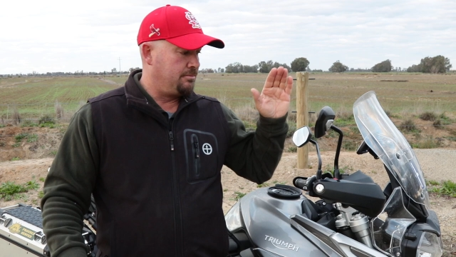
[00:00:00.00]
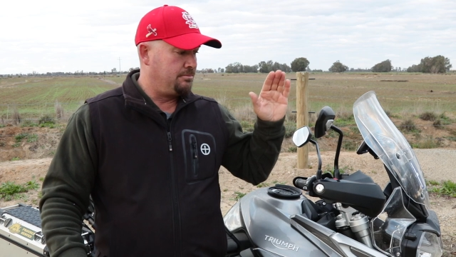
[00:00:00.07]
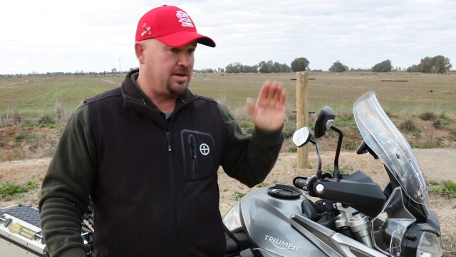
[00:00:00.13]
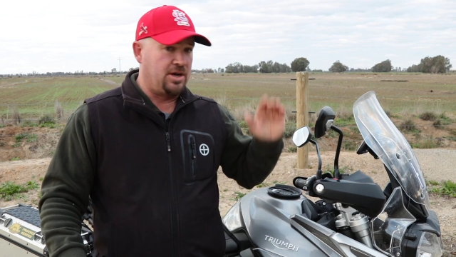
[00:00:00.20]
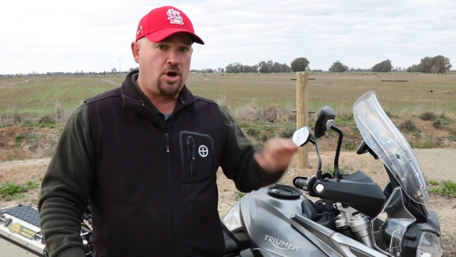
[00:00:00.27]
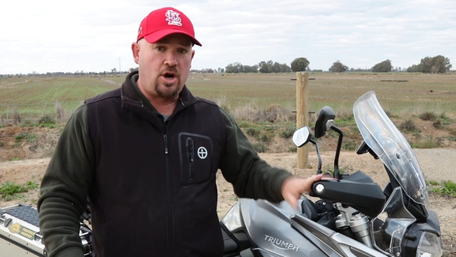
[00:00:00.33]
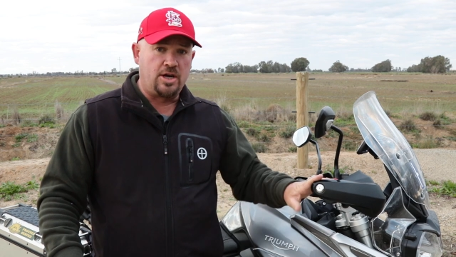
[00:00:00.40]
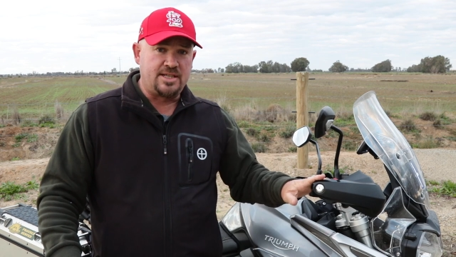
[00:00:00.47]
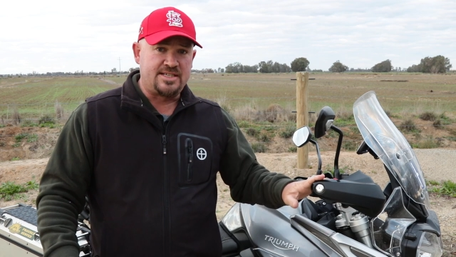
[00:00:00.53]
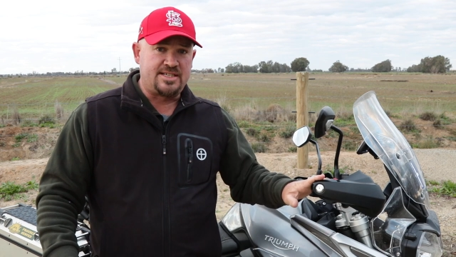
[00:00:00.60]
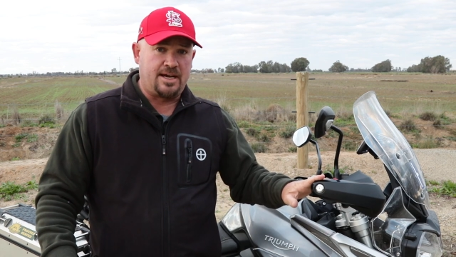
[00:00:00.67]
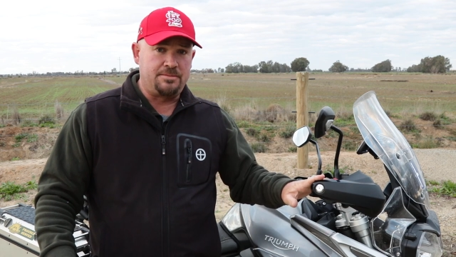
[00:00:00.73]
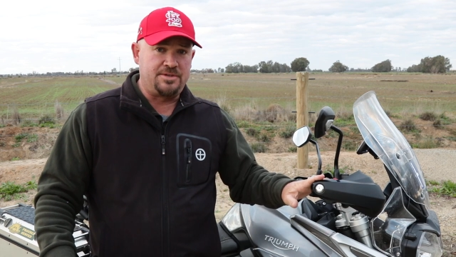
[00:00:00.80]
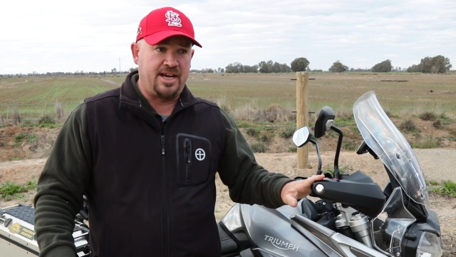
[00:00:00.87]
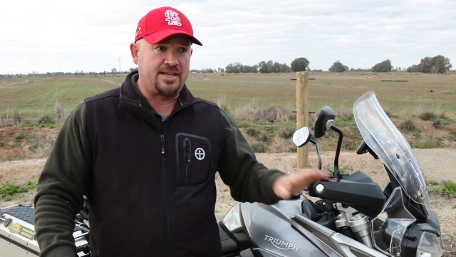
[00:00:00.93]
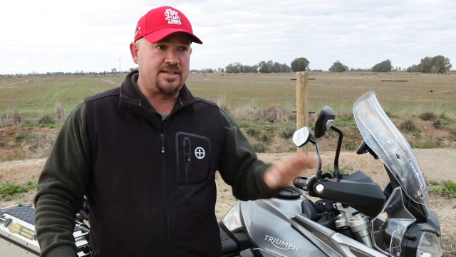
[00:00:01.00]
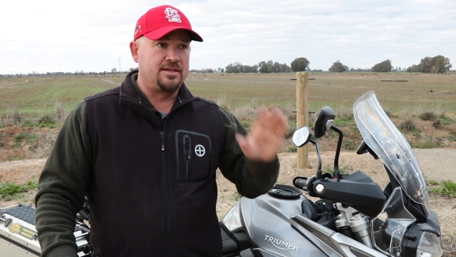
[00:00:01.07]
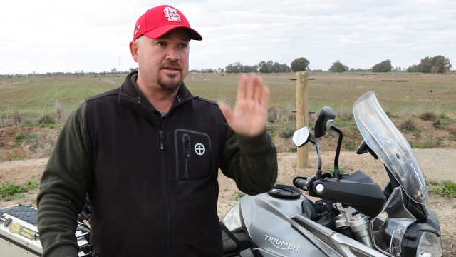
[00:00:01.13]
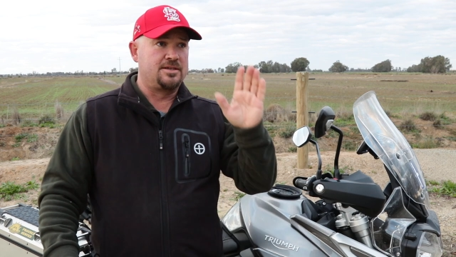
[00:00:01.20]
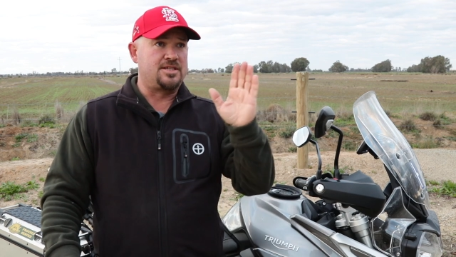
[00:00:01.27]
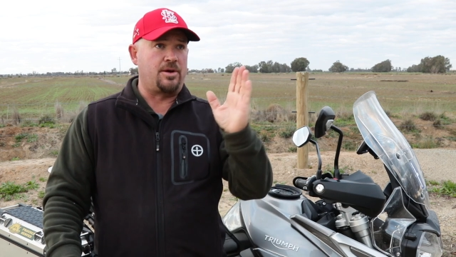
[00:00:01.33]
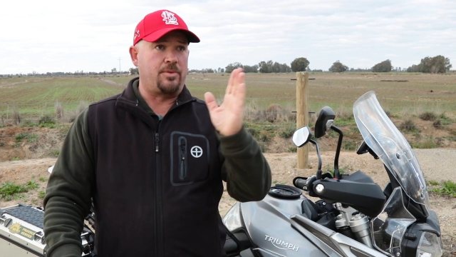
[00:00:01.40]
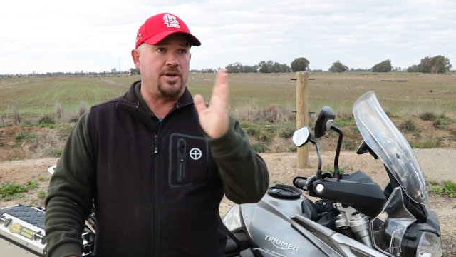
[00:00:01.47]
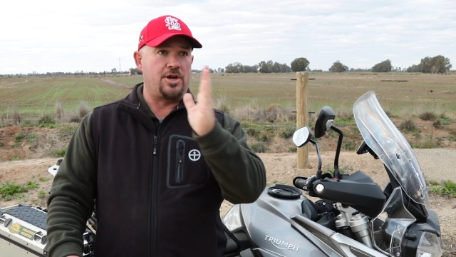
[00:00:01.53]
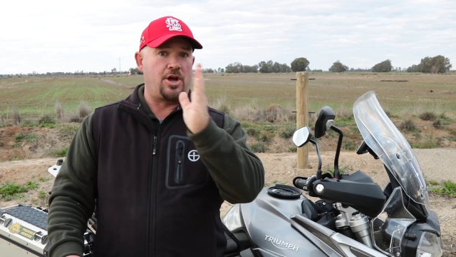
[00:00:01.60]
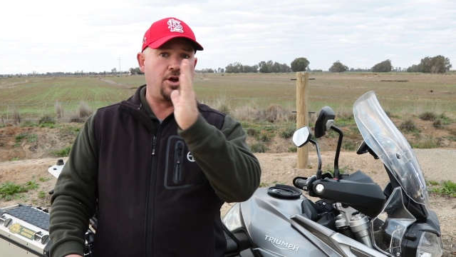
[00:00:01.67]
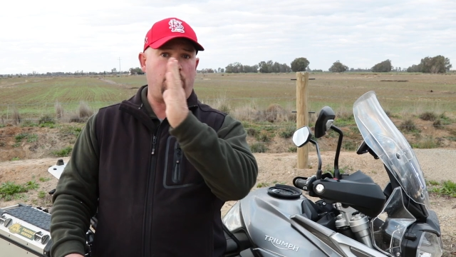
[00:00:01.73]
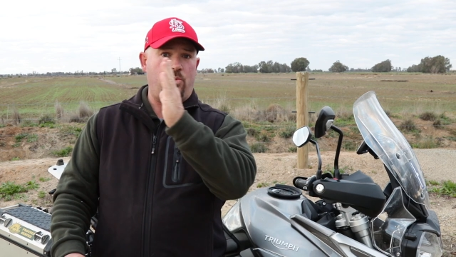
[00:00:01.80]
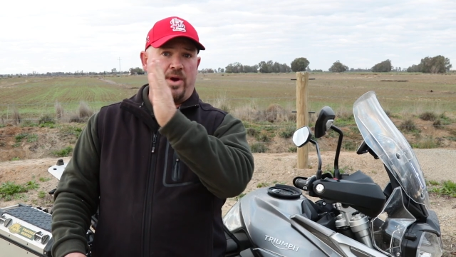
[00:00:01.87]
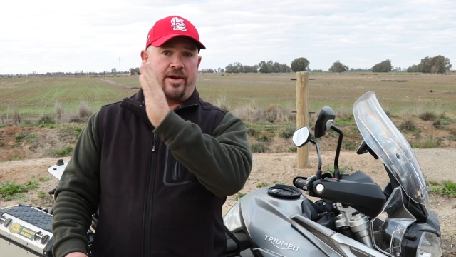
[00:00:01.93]
behind the subject so we
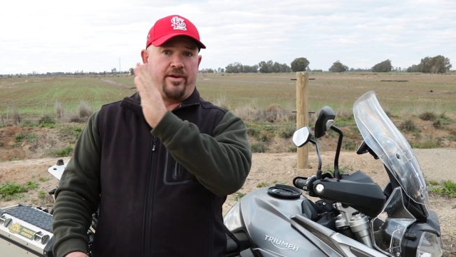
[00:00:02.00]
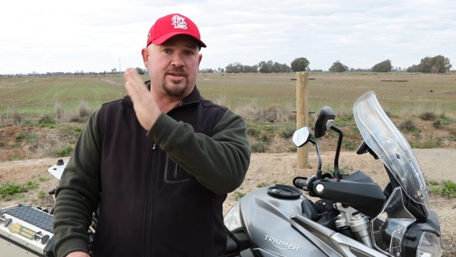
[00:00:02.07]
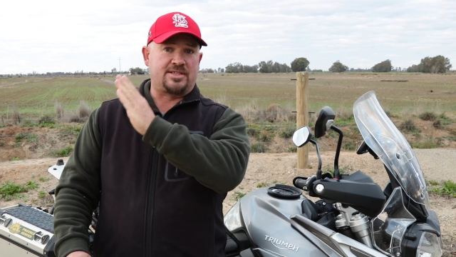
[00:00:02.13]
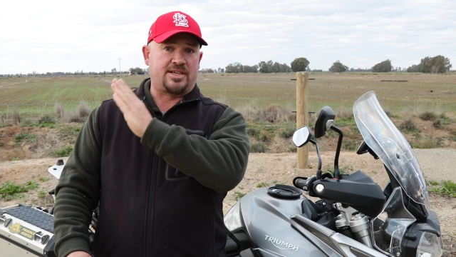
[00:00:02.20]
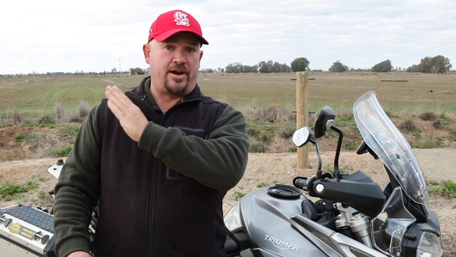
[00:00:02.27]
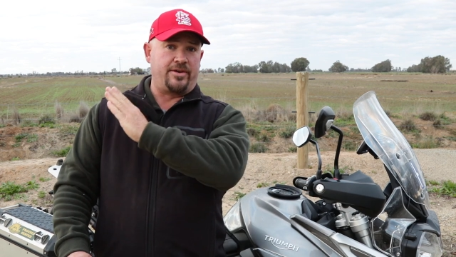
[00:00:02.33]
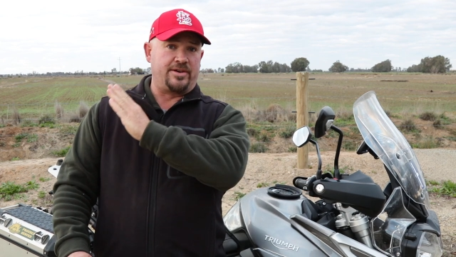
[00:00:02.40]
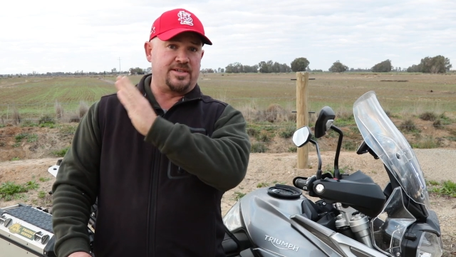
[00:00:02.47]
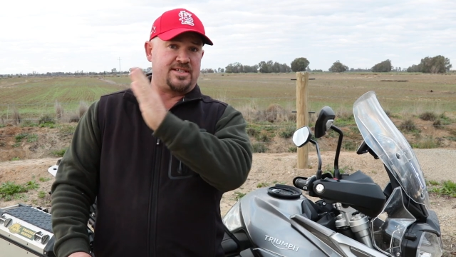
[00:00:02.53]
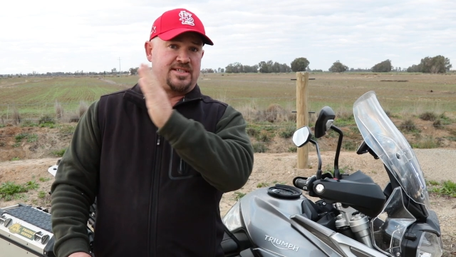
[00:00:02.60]
know where it's going to